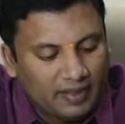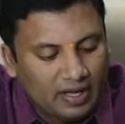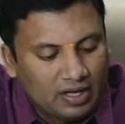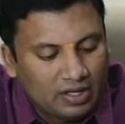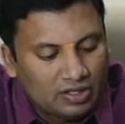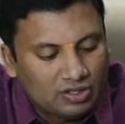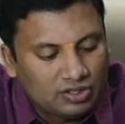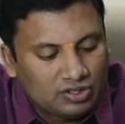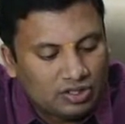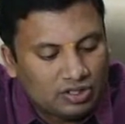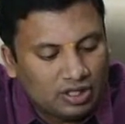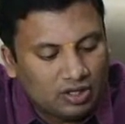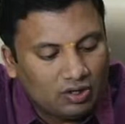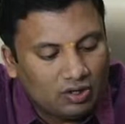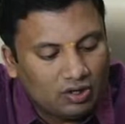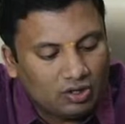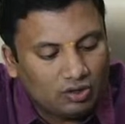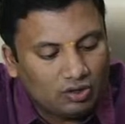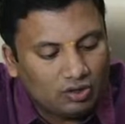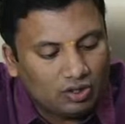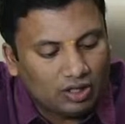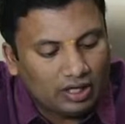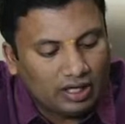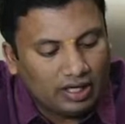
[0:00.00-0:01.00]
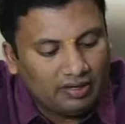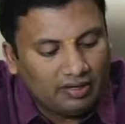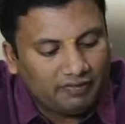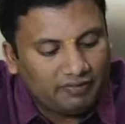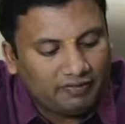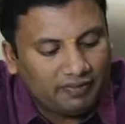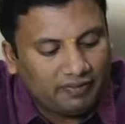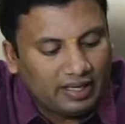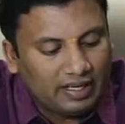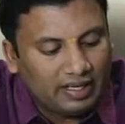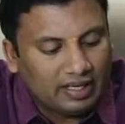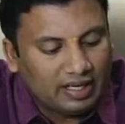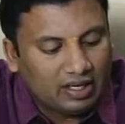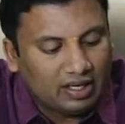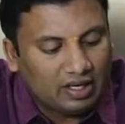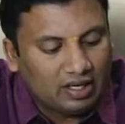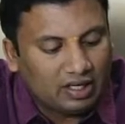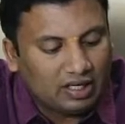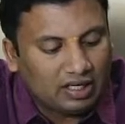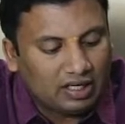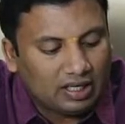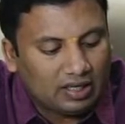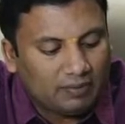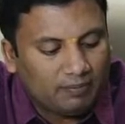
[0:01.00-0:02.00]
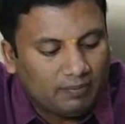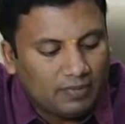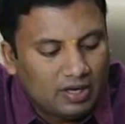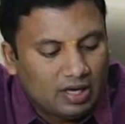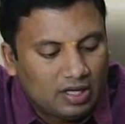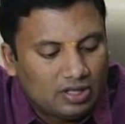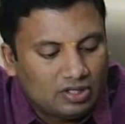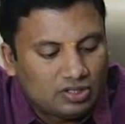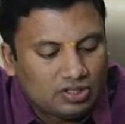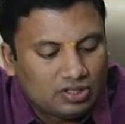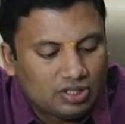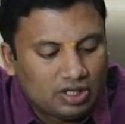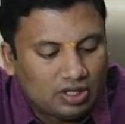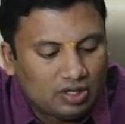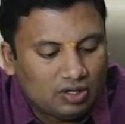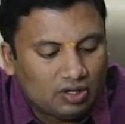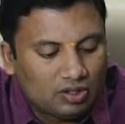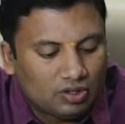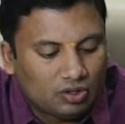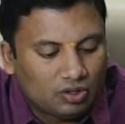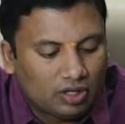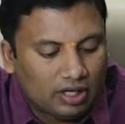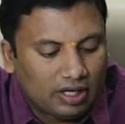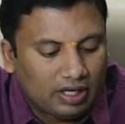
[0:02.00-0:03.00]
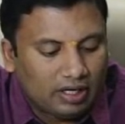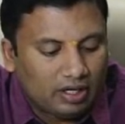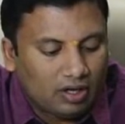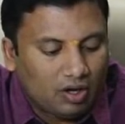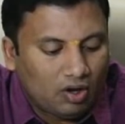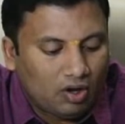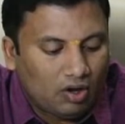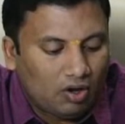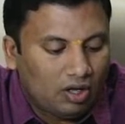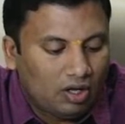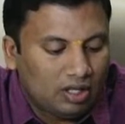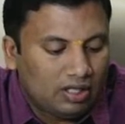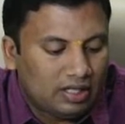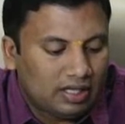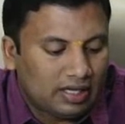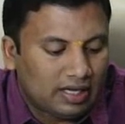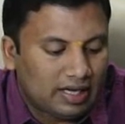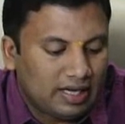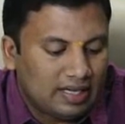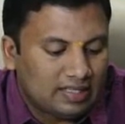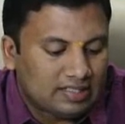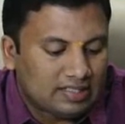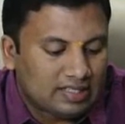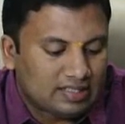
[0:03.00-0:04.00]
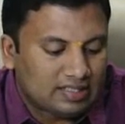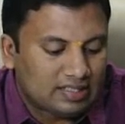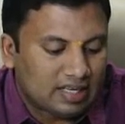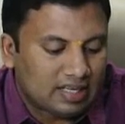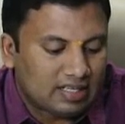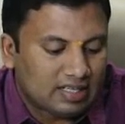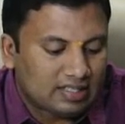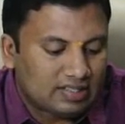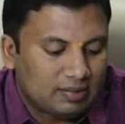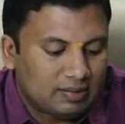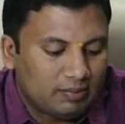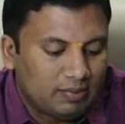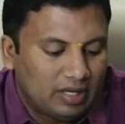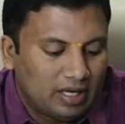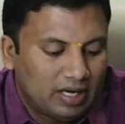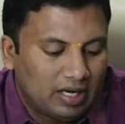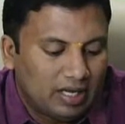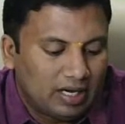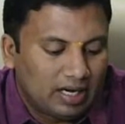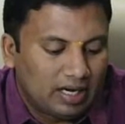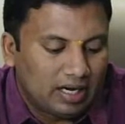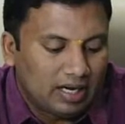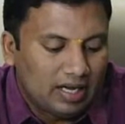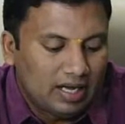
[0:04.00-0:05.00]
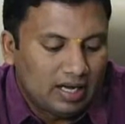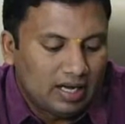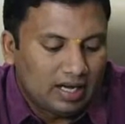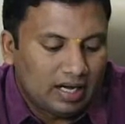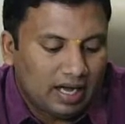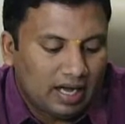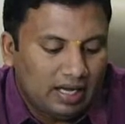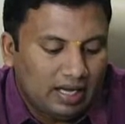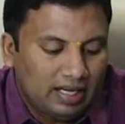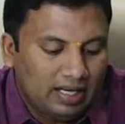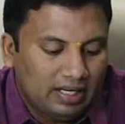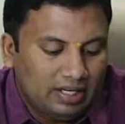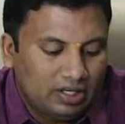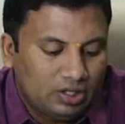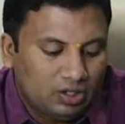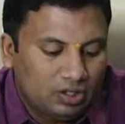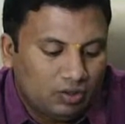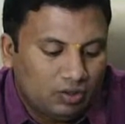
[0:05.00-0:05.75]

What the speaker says: 0 to 9, 5 cannot come. 0 to 9. All the cases are similar. 9 into